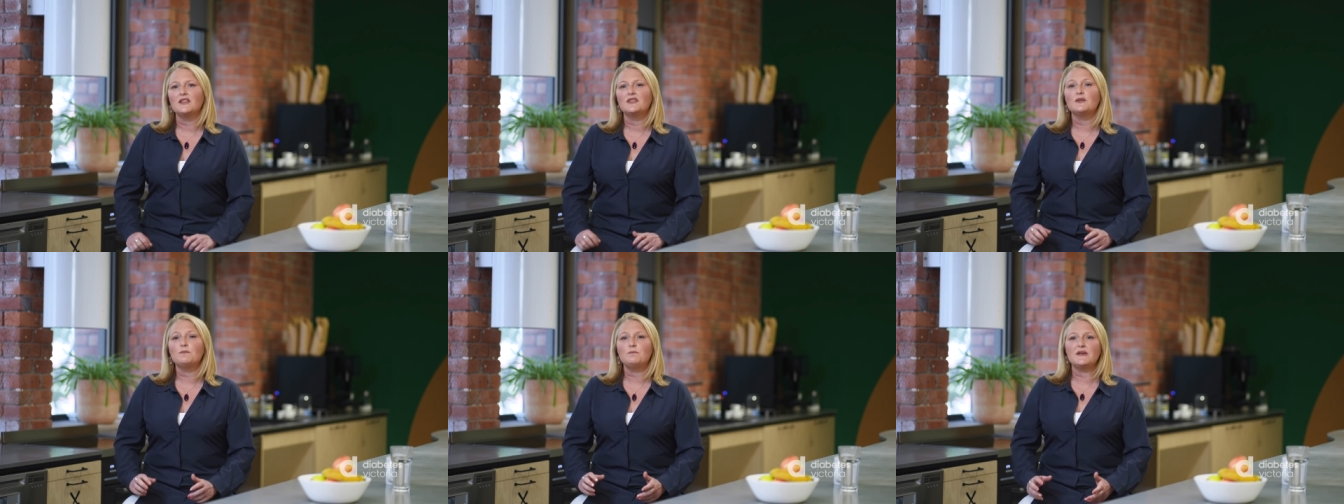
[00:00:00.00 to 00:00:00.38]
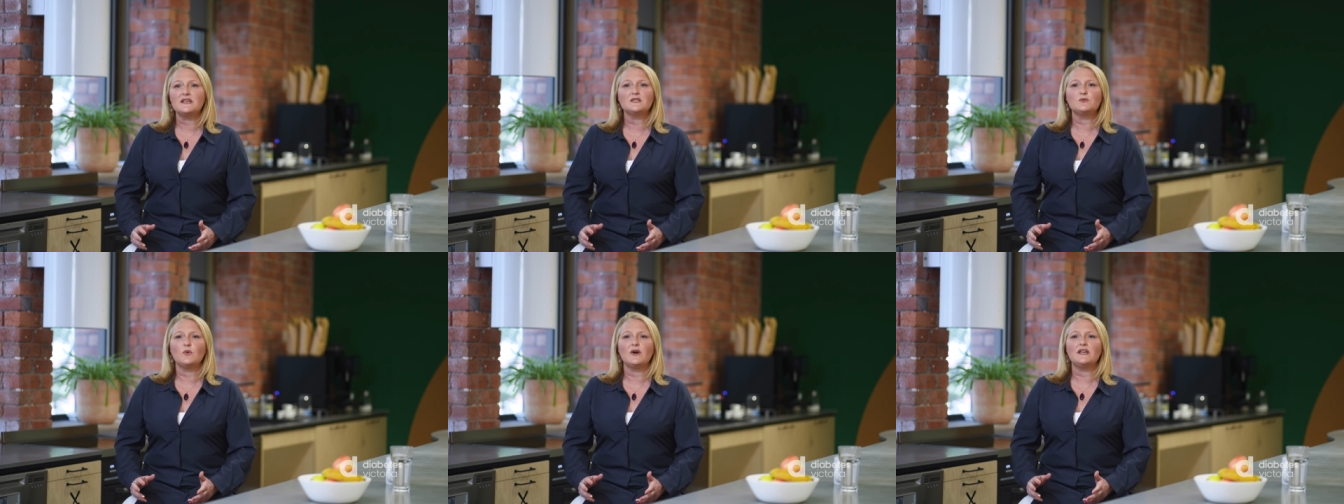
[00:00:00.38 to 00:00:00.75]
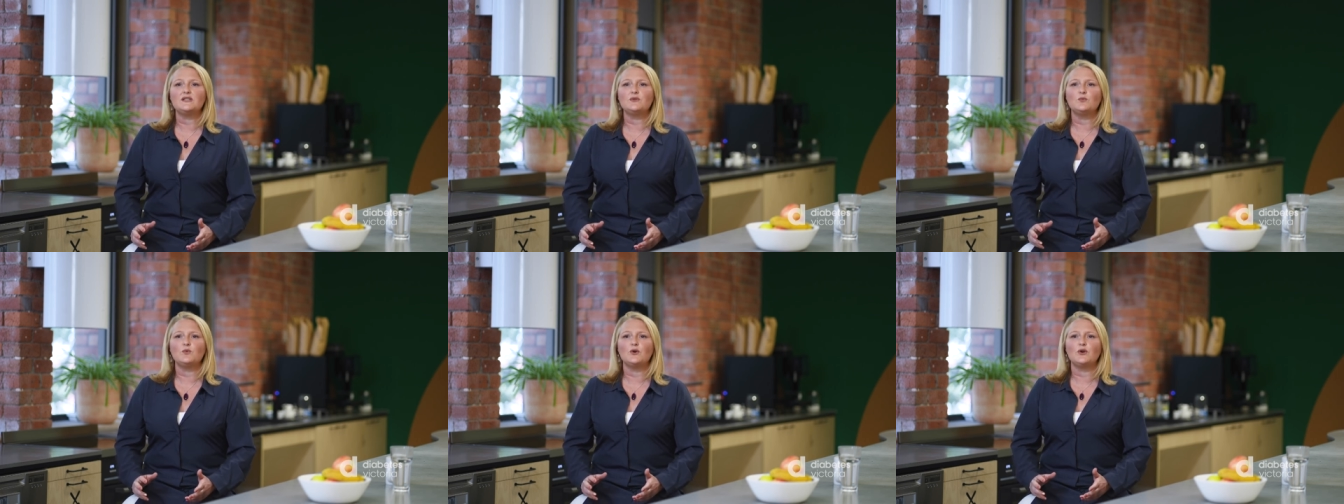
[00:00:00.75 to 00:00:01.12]
The best way
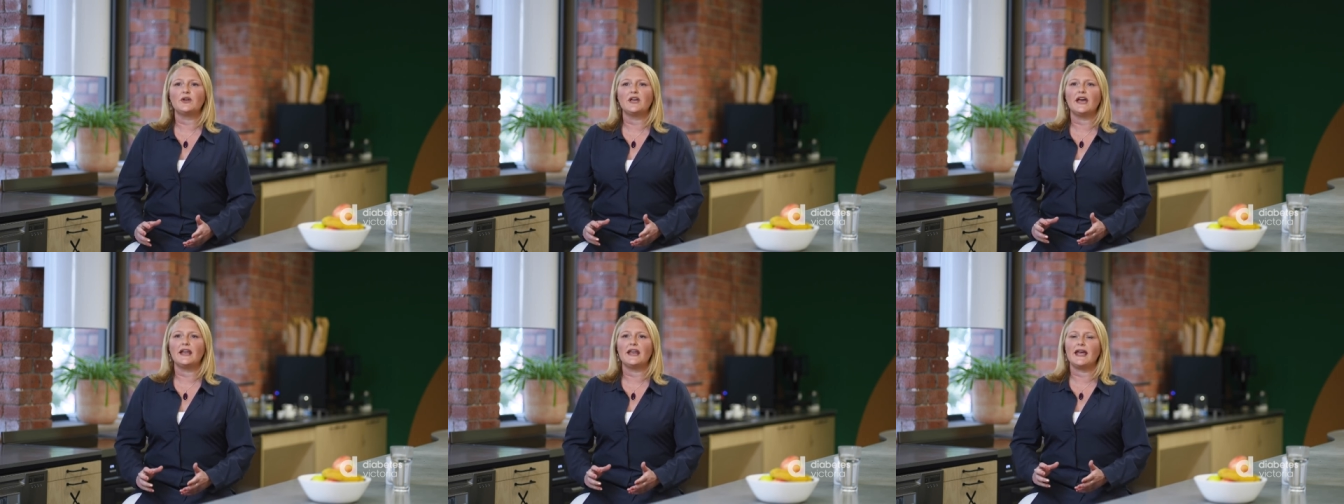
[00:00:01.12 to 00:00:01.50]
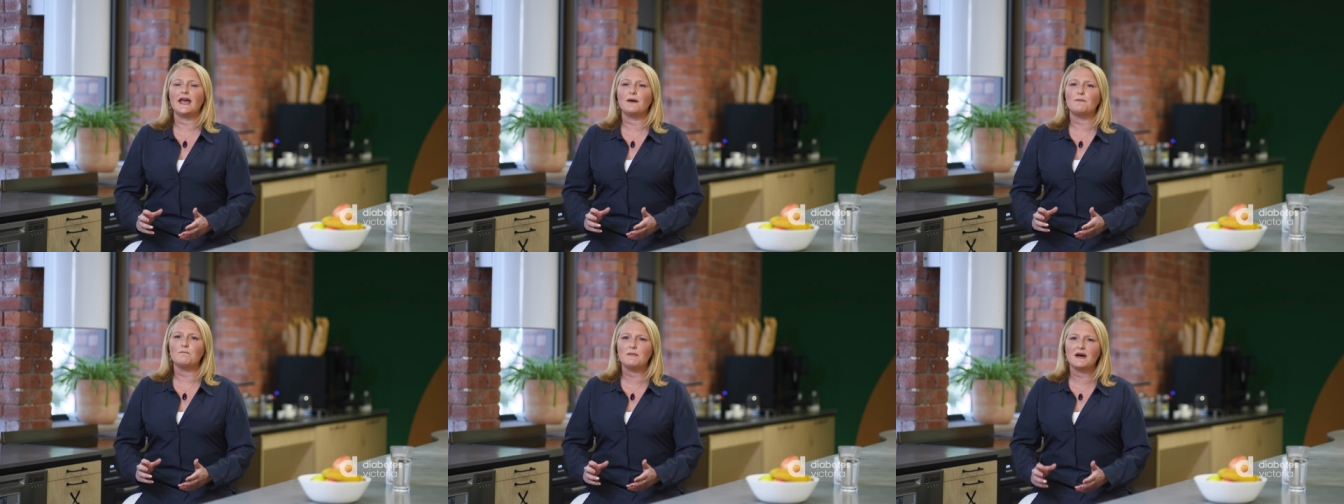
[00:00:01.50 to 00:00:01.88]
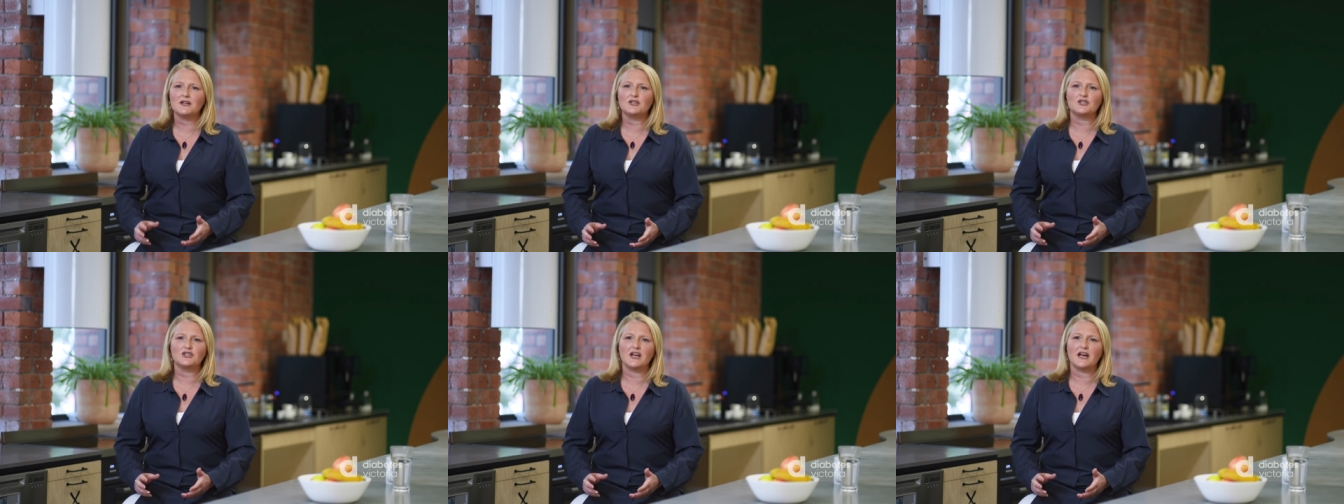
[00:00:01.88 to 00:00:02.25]
to work out how
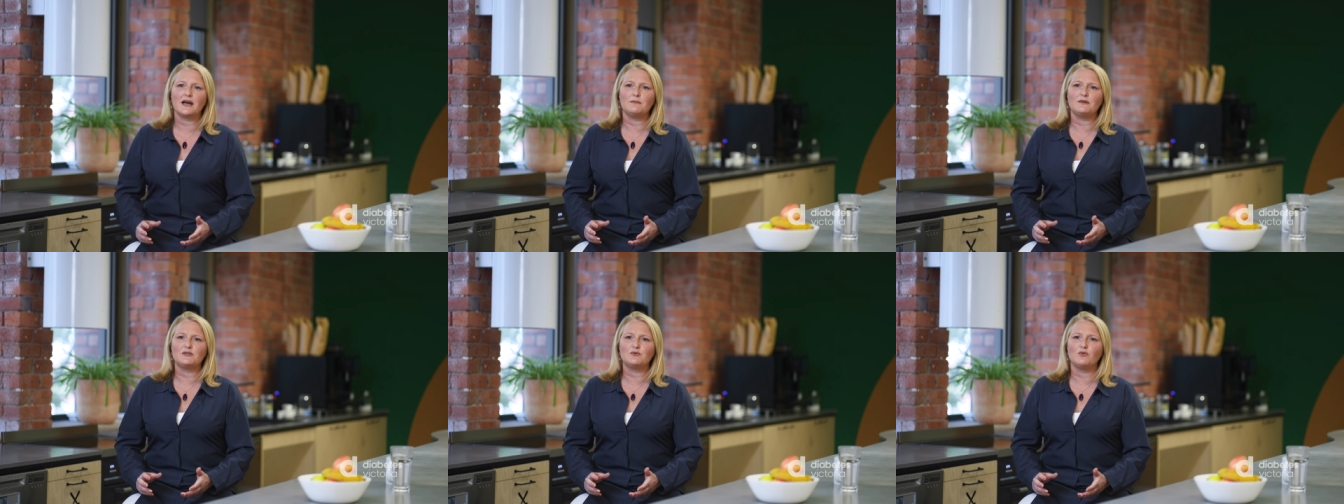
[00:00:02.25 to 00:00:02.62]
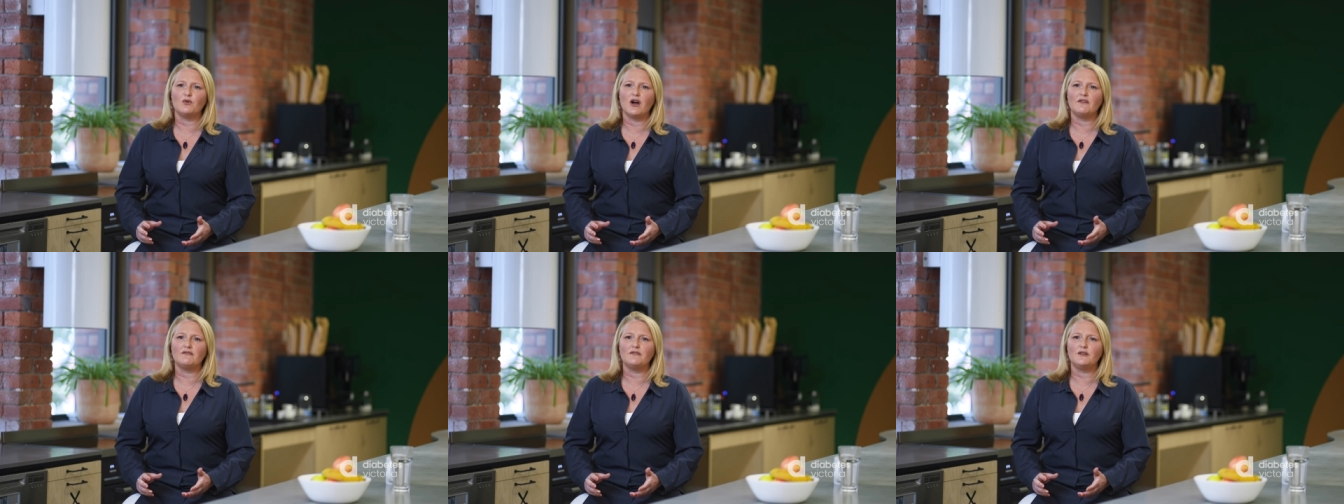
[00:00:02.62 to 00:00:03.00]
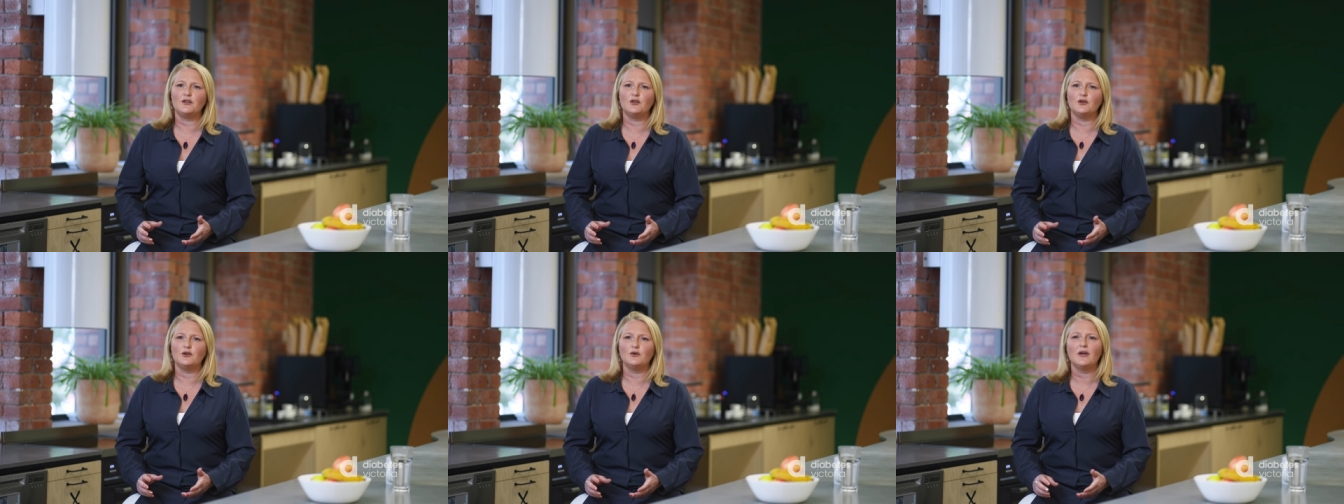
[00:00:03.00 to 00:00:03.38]
much carb is right for
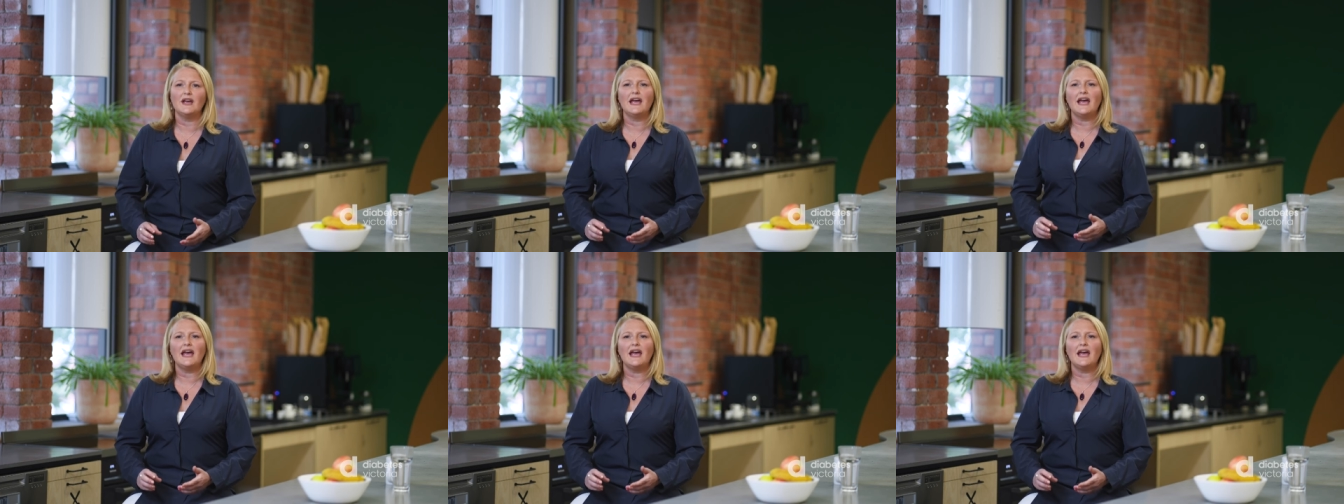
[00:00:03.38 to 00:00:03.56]
you